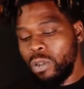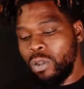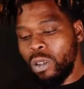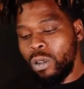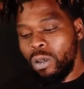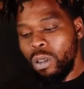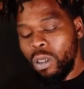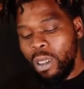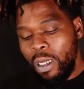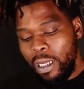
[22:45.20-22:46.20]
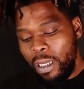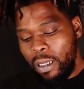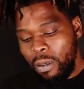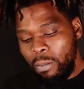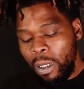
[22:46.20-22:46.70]
You know,
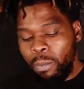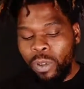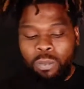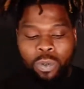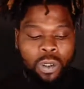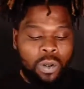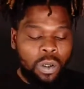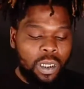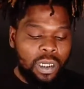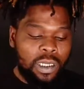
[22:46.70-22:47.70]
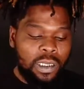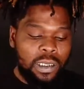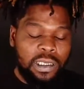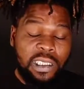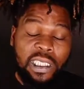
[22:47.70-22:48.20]
my big bro,
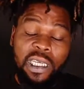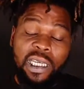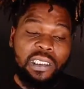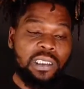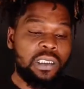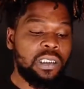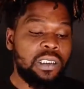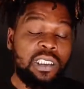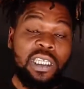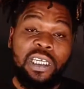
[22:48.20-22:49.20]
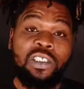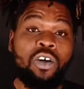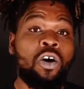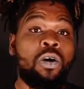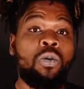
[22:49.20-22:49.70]
T.S.
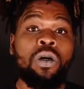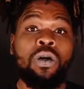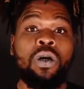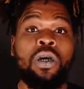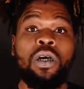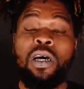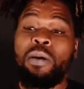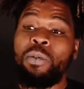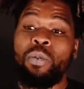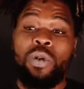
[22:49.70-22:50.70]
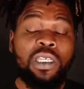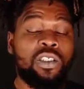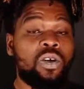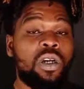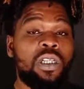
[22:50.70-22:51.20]
Caldwell. I remember when I
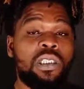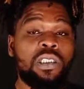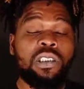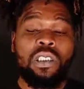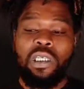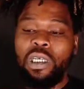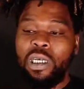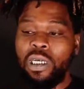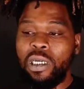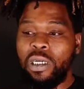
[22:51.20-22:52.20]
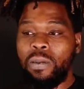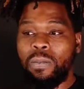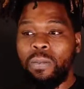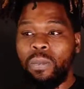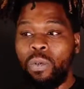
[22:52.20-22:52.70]
started this,
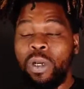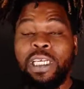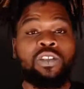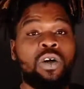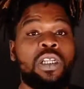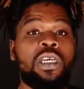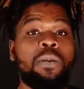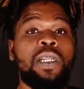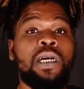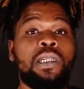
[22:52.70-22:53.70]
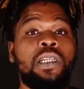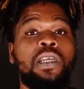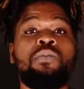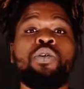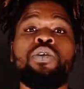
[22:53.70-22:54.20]
when I started coming out in the
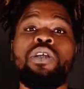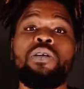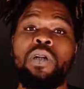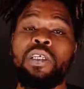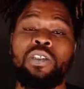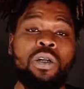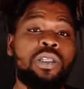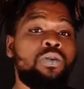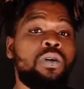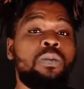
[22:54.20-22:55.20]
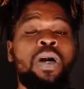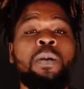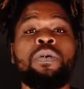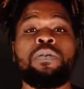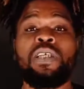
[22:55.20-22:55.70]
community, when I started doing the
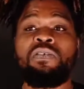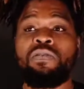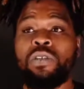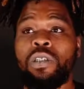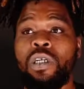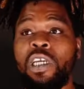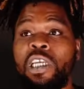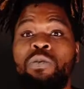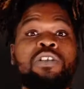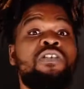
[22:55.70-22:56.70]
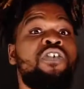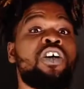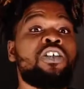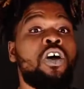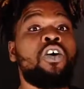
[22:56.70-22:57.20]
pop-up ciphers, he was the
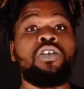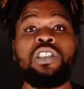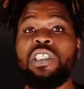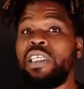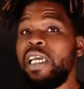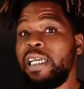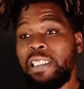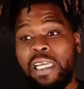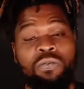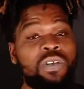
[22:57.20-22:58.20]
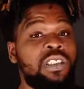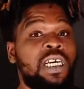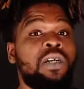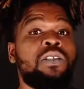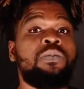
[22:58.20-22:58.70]
first OG cat that
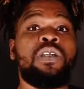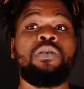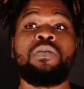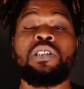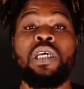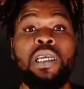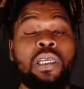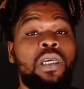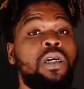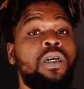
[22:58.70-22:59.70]
reached out to me and was like,